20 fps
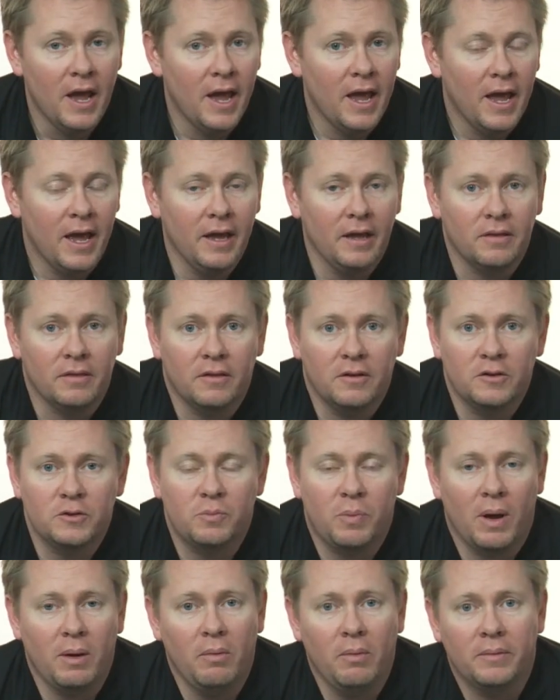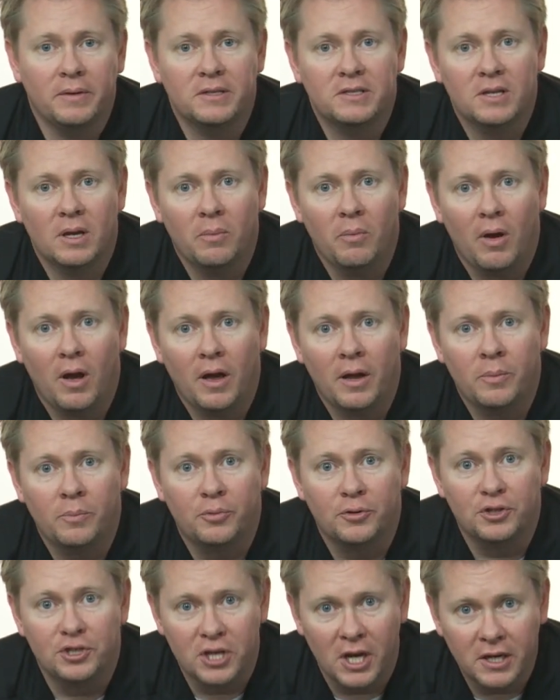Hey, there's probably some on
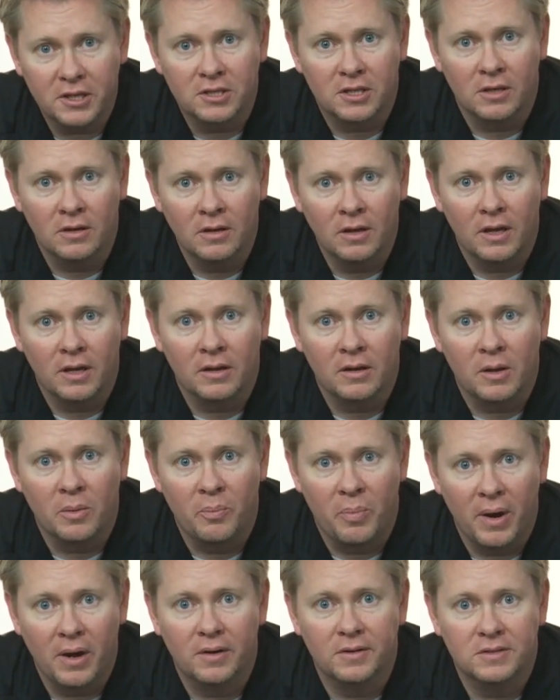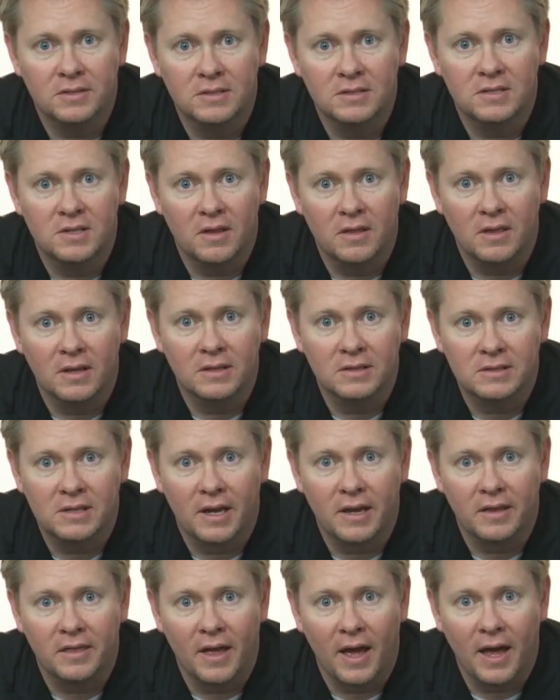projection and comparisons and things
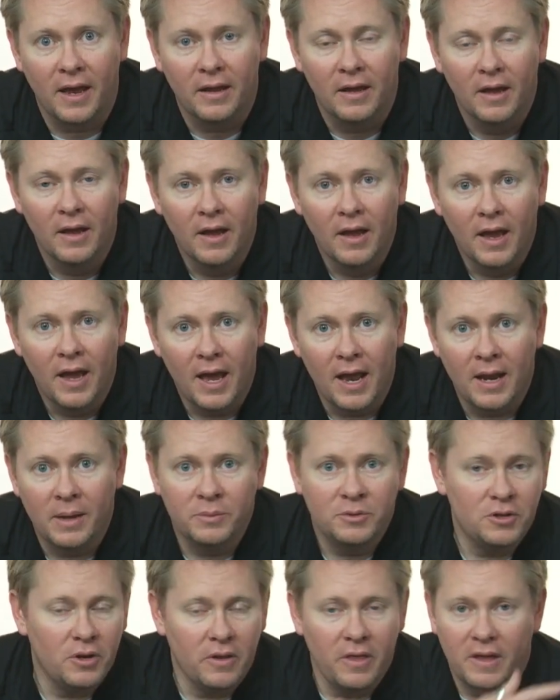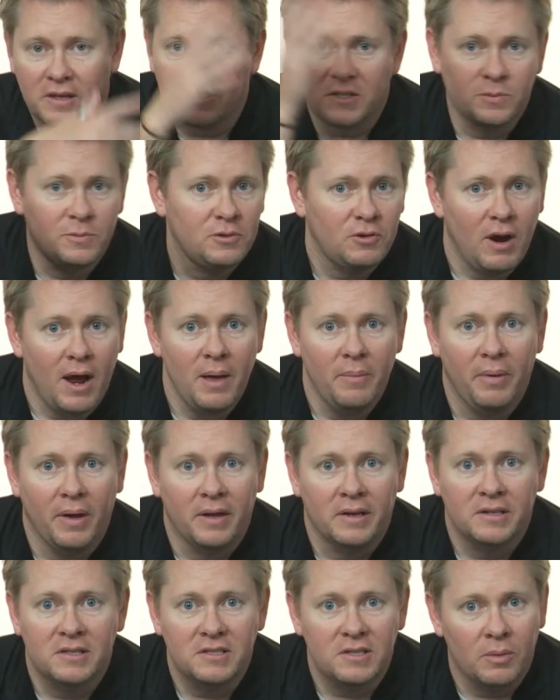like that. And I'm sure that subscribe
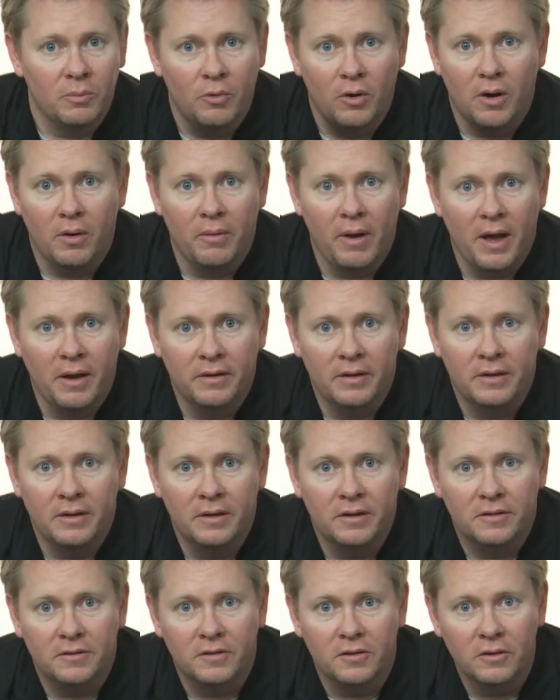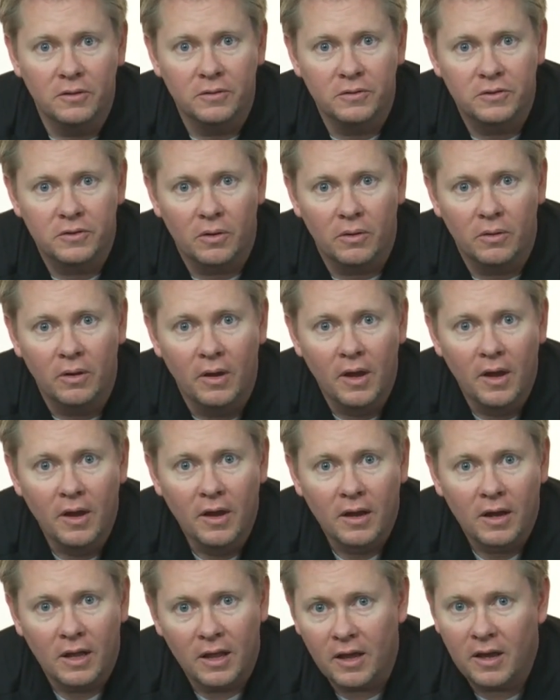button is somewhere around in here too. So
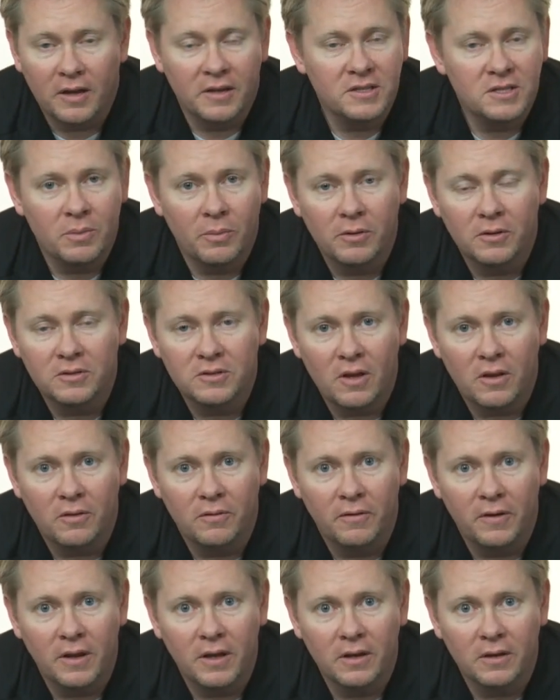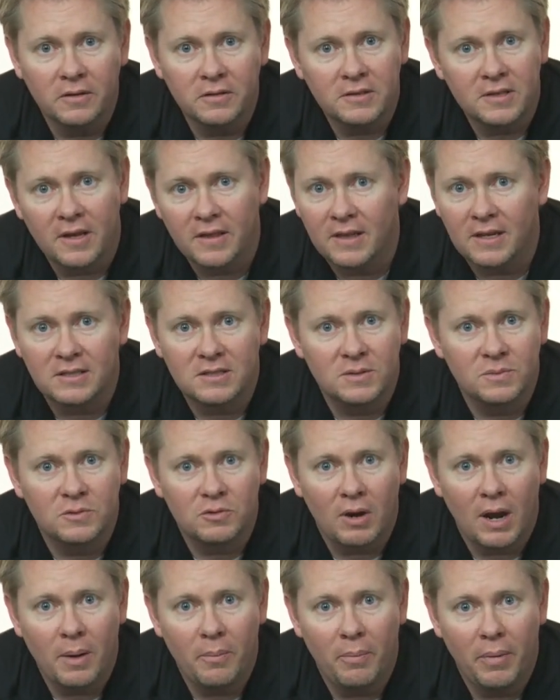click on some of those other videos, hit that
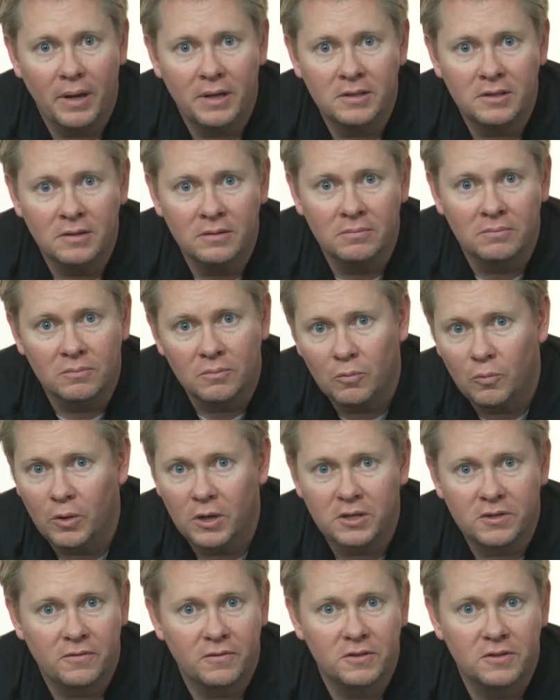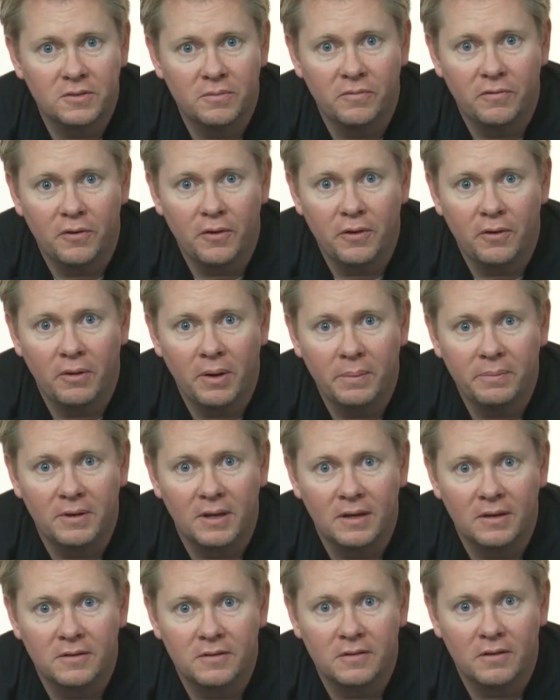subscribe button, and watch for some further
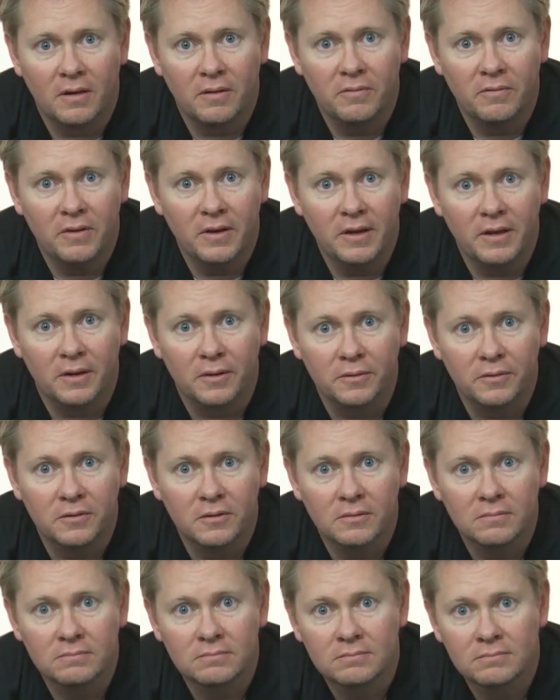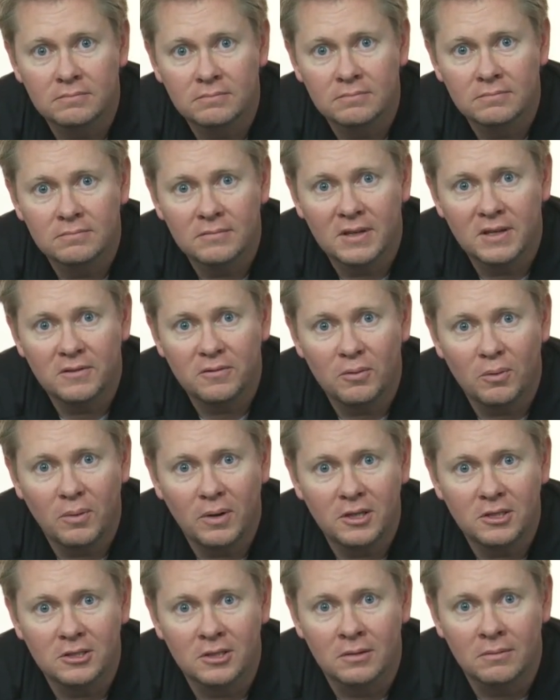updates on videos. Thanks for
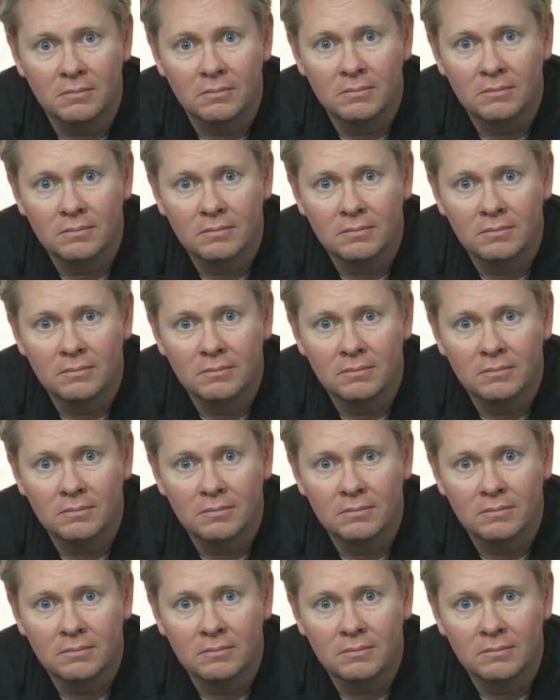watching.